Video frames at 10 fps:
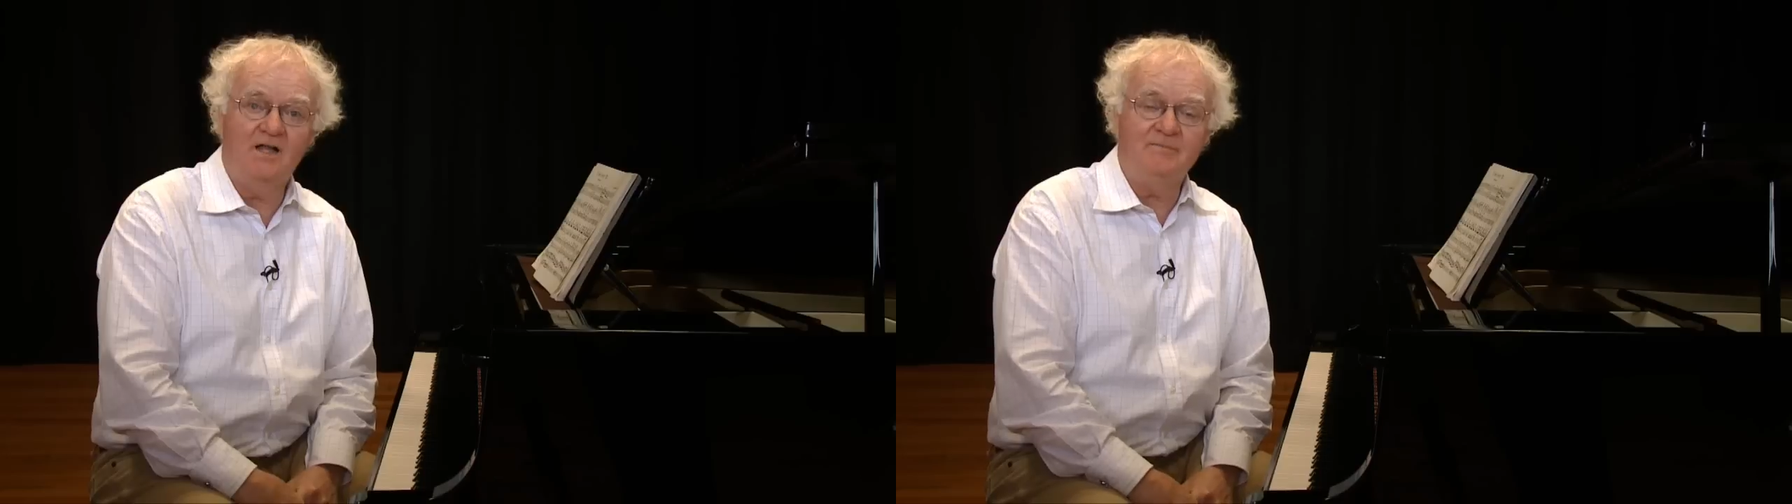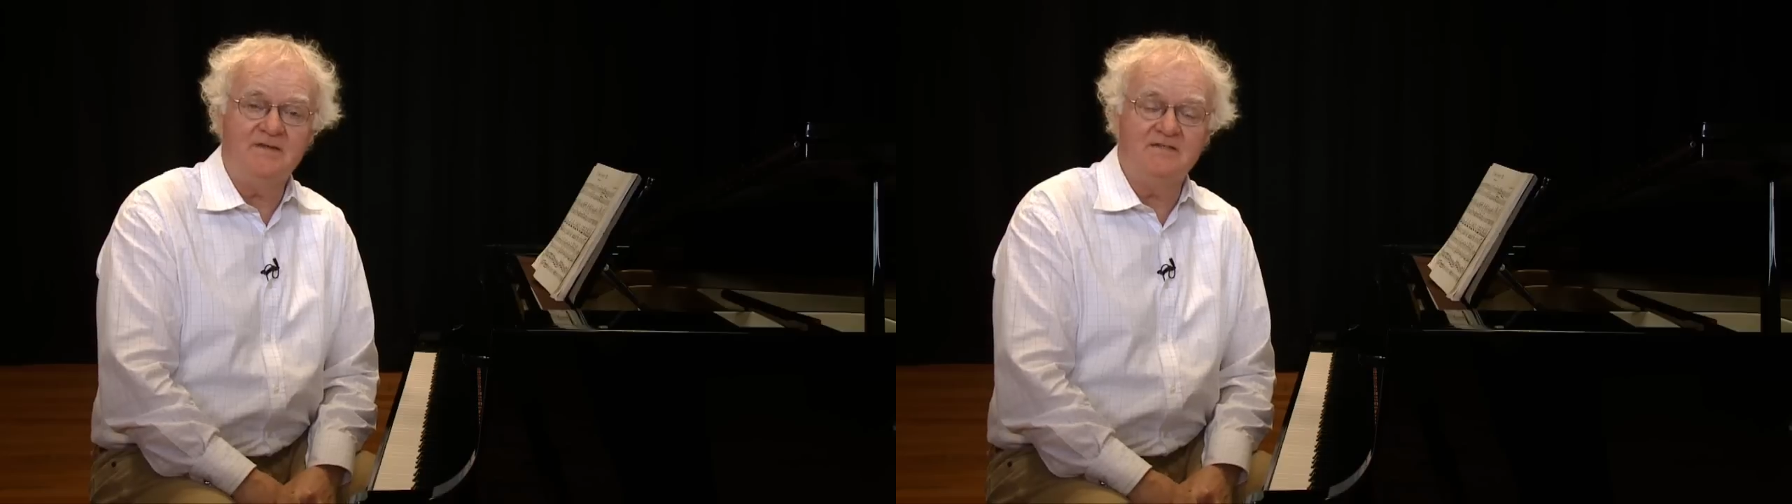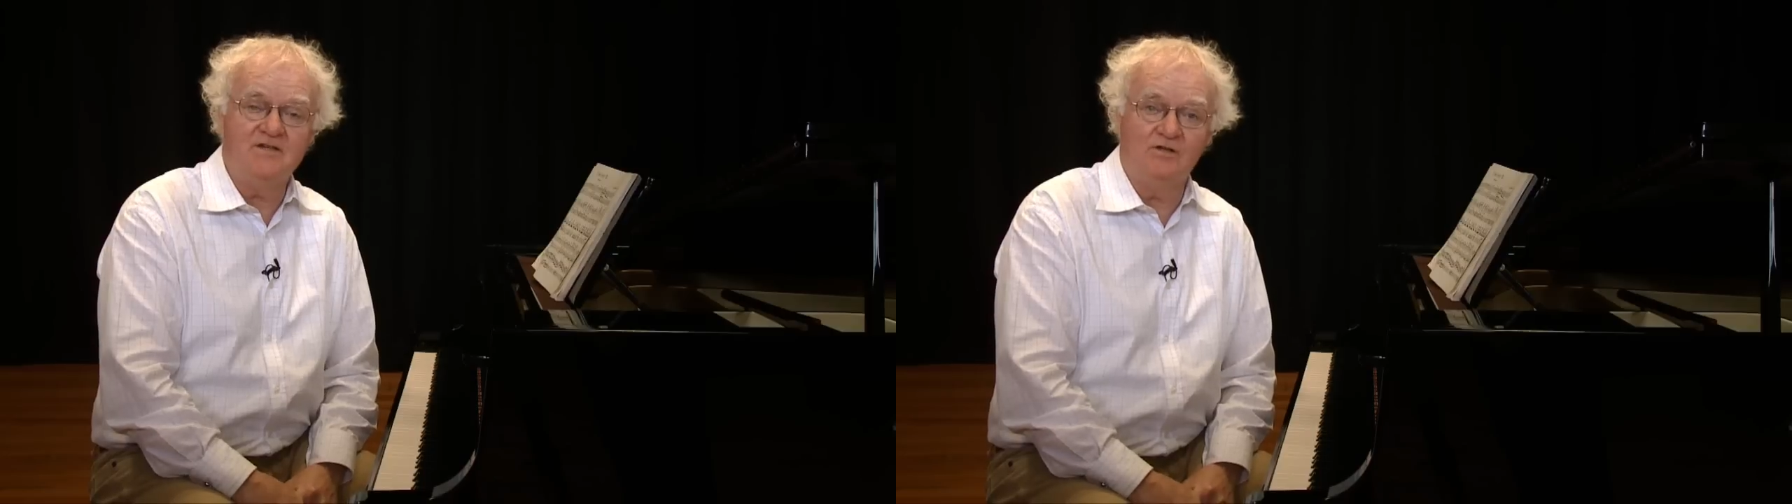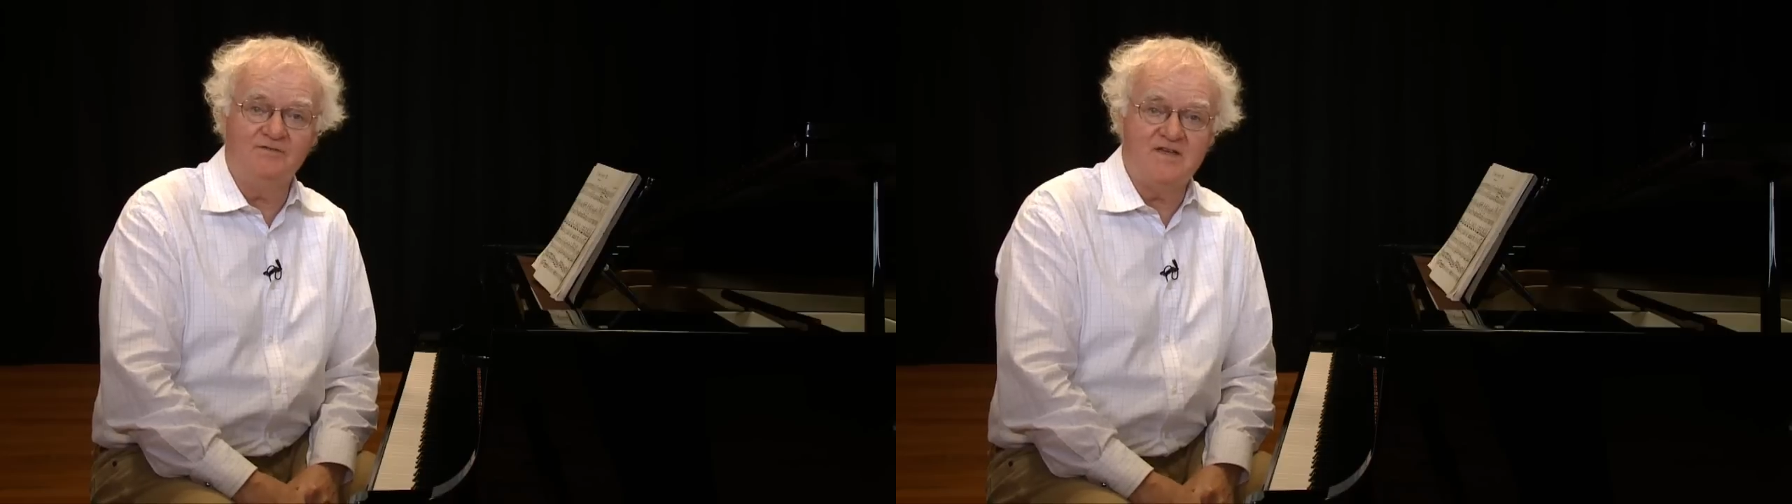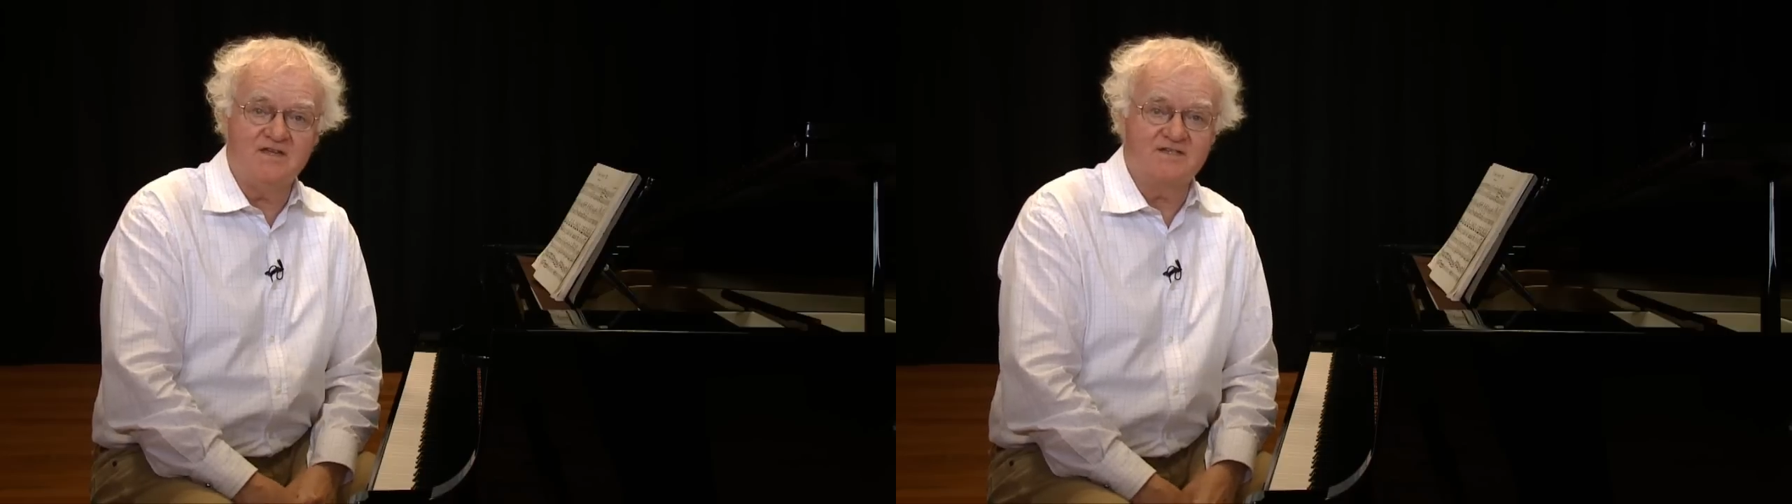I'll be
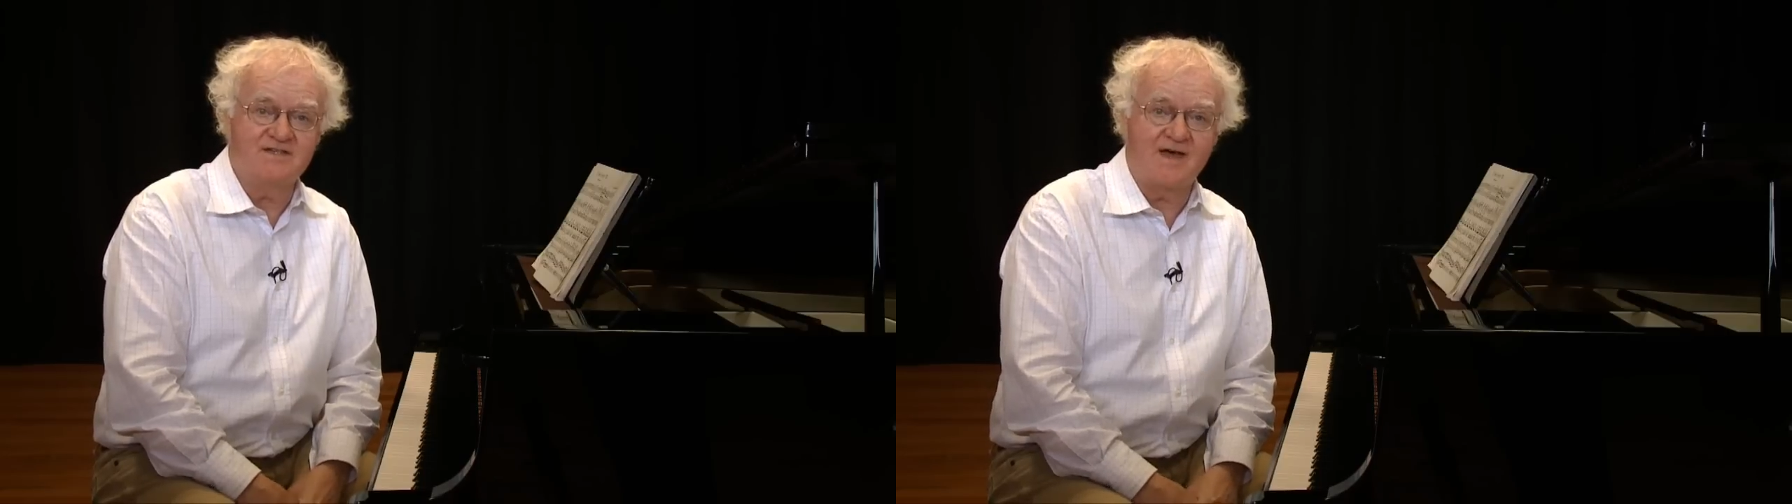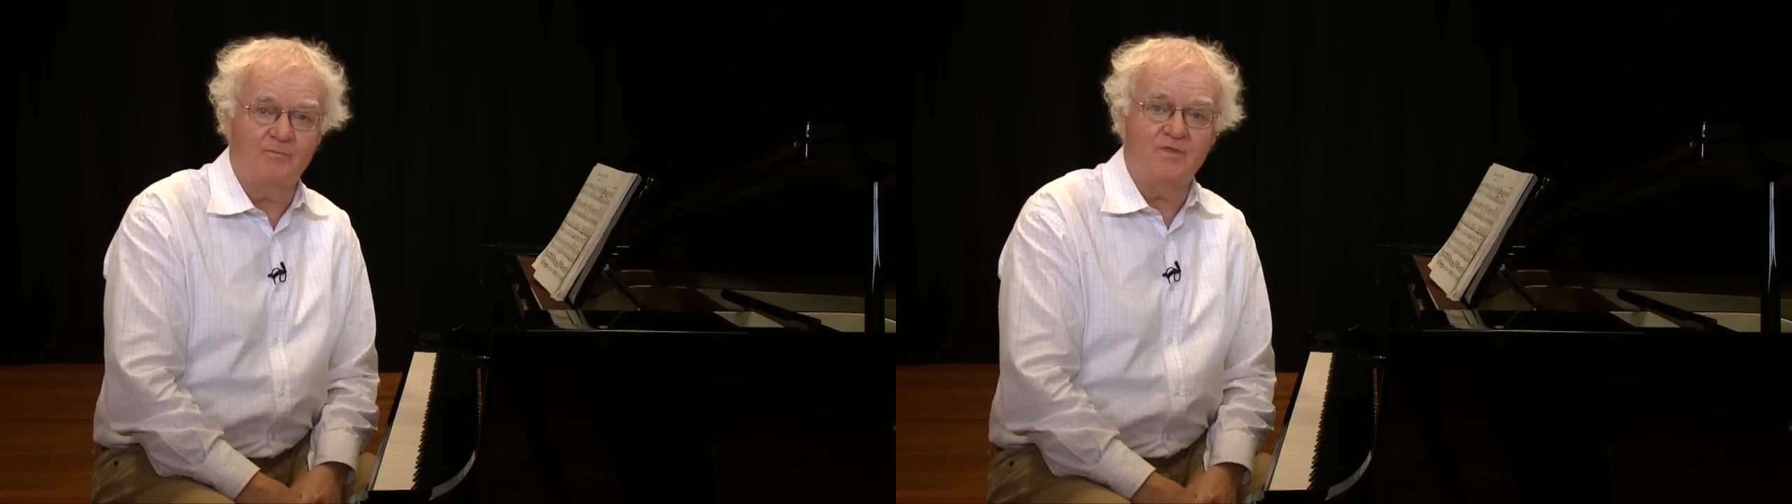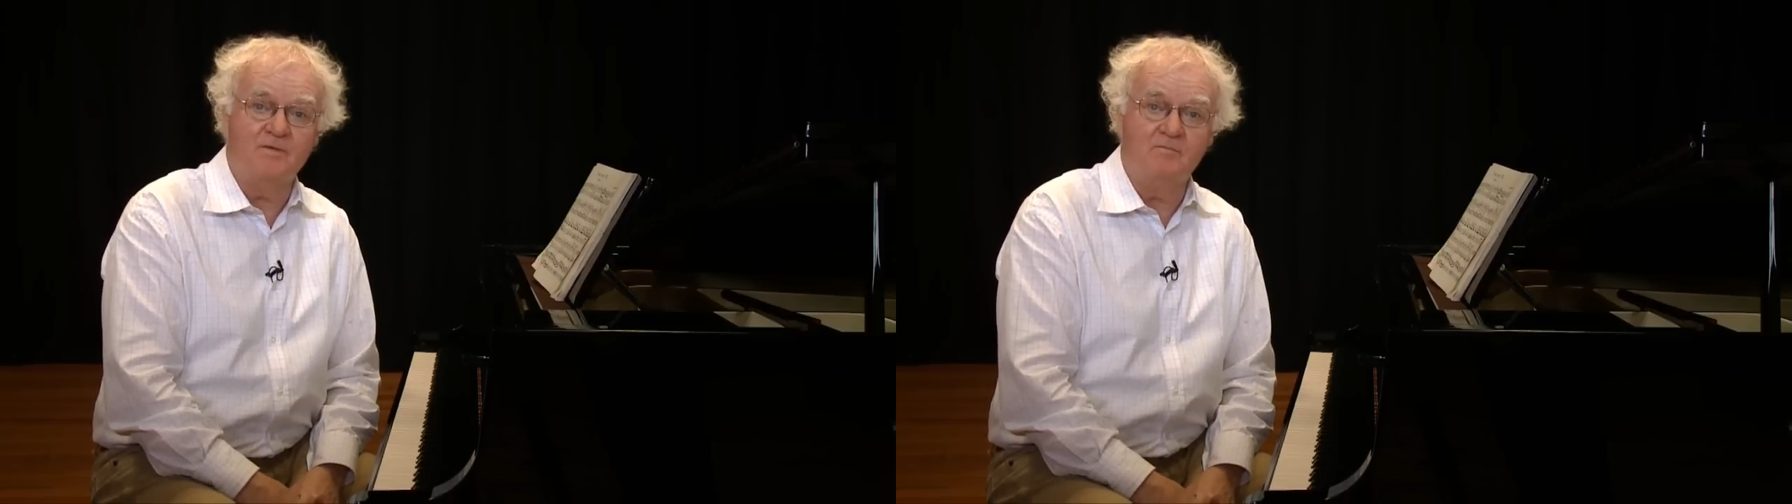delving into that with the